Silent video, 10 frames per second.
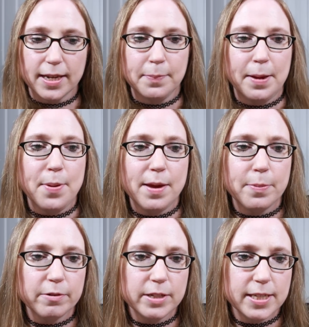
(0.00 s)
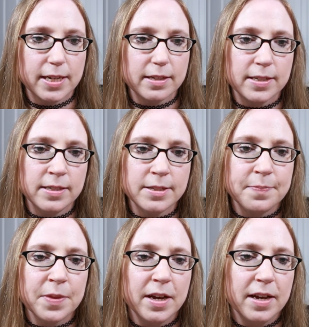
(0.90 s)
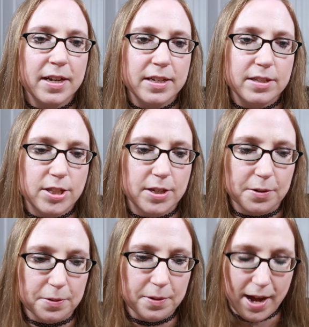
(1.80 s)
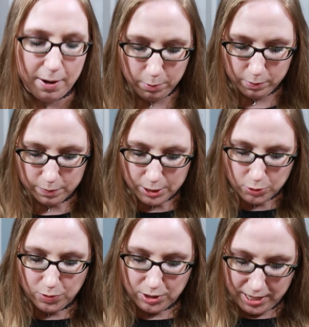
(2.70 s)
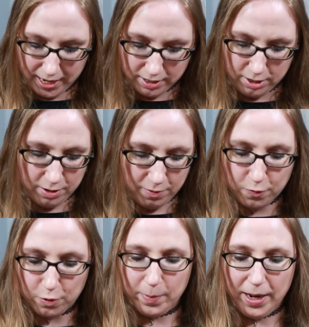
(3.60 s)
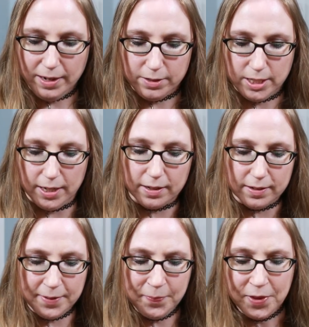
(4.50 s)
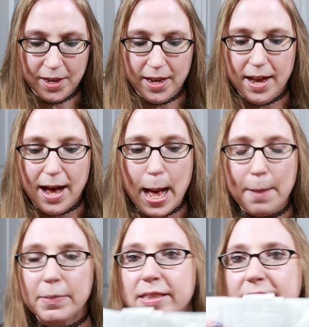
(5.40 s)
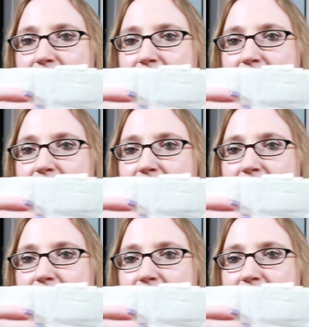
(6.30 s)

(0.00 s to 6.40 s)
like my paper recyclings. So I will reuse that for my recycling. But